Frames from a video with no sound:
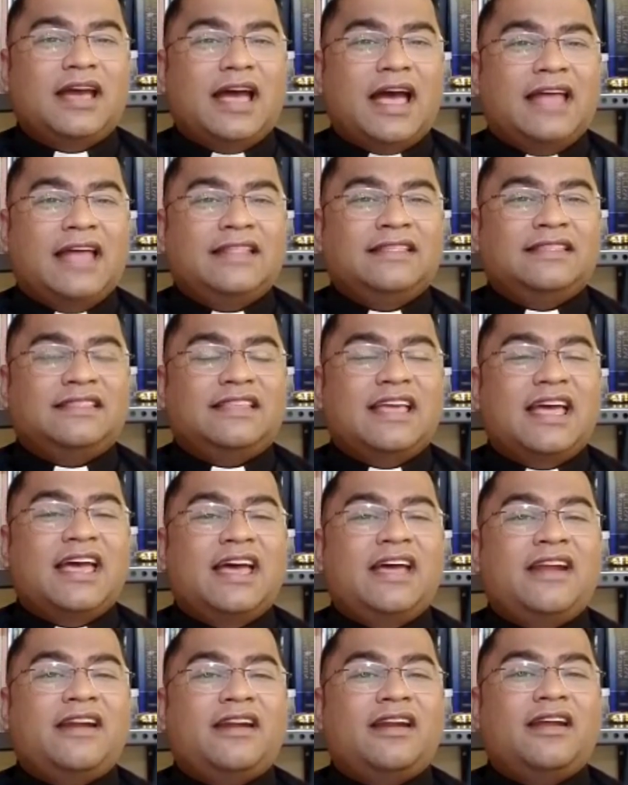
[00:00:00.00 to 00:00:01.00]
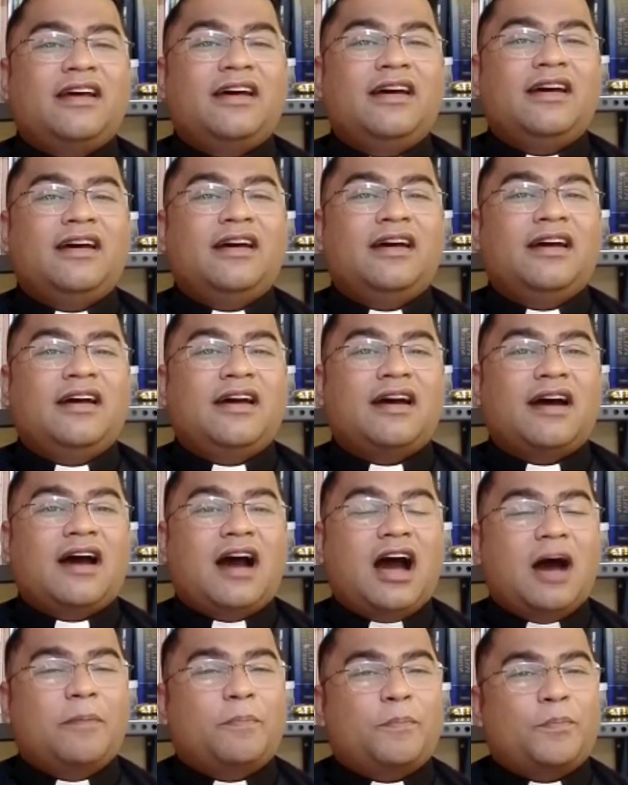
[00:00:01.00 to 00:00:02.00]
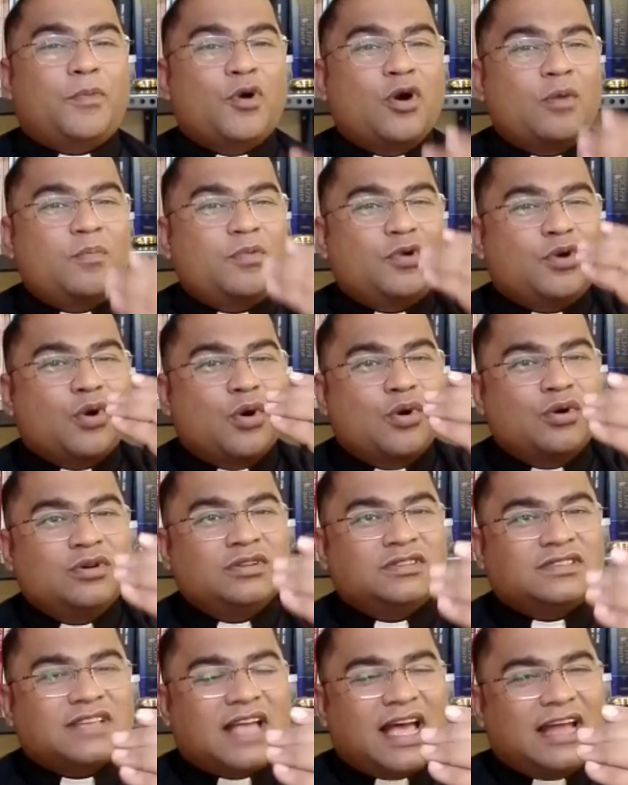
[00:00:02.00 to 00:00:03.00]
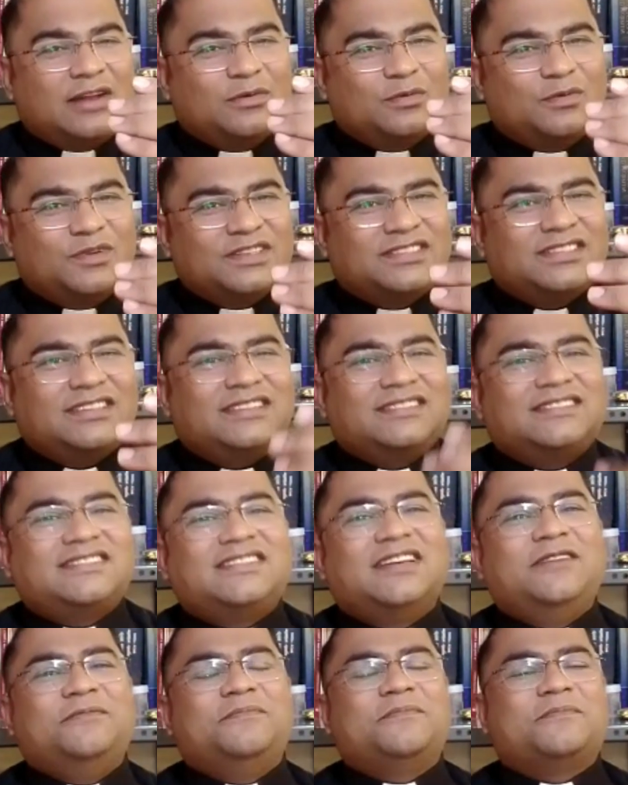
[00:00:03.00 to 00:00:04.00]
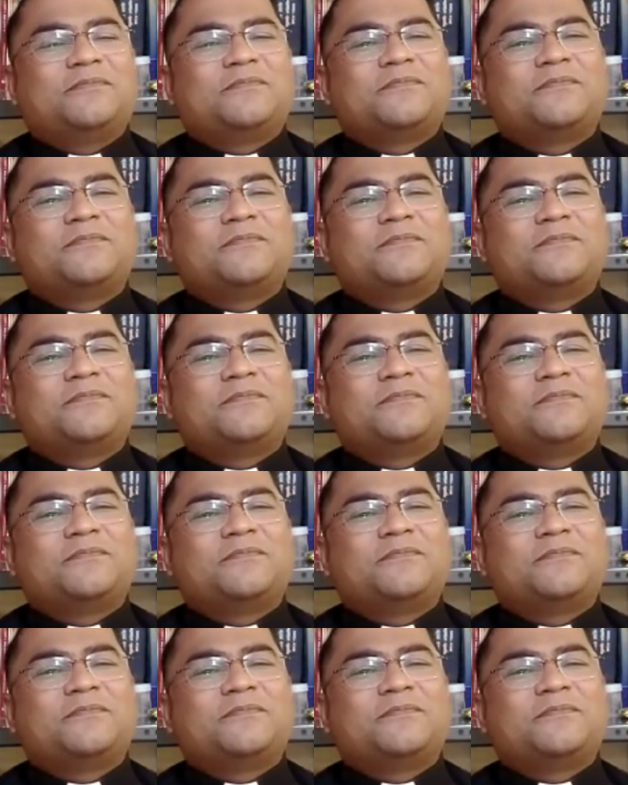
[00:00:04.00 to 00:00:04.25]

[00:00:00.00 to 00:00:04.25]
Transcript: And there our Pope goes and visits him.